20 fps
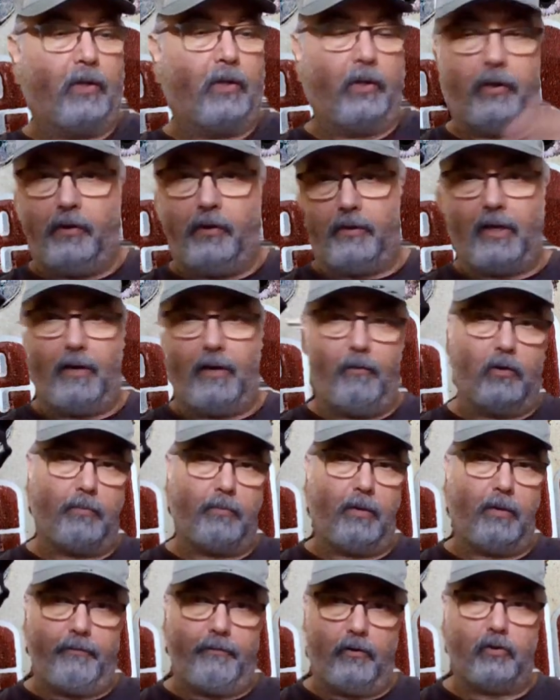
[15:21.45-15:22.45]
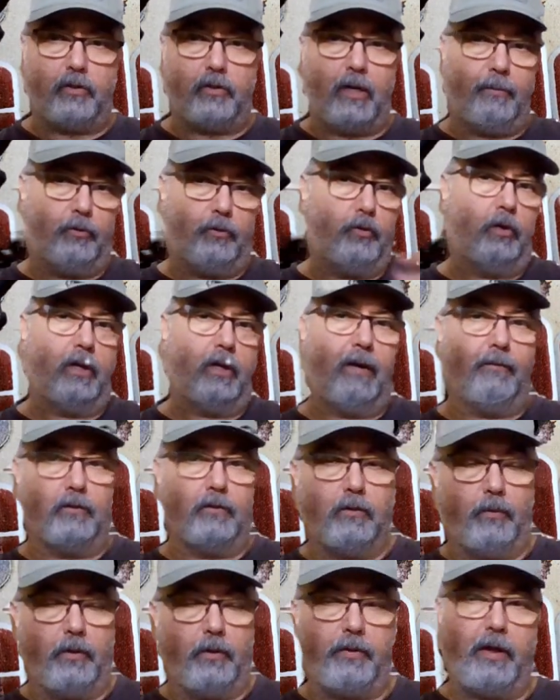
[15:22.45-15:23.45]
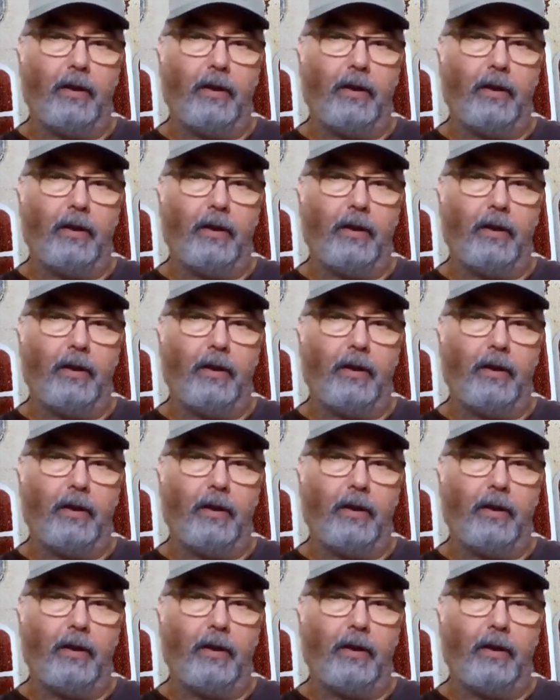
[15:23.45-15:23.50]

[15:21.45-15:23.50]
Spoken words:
was my first time shooting, obviously, with that